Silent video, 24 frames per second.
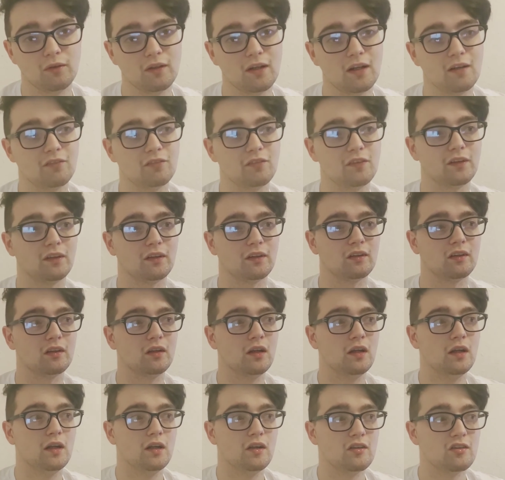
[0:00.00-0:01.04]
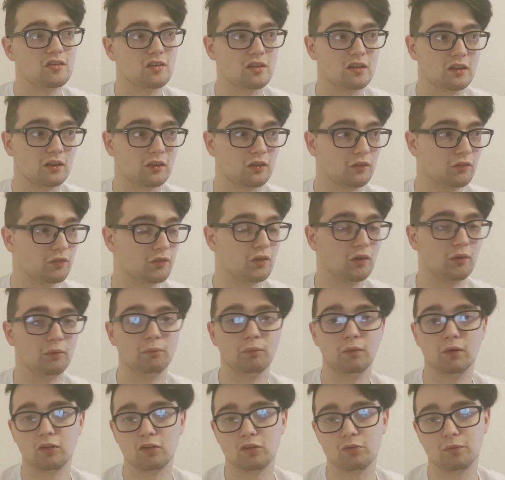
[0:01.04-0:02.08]
I think Sia could have done
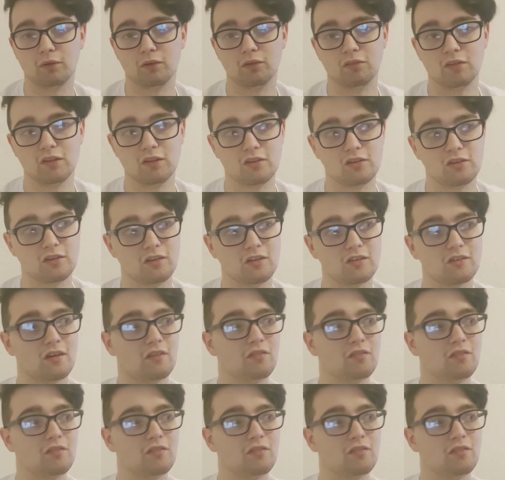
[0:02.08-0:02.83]
much more research.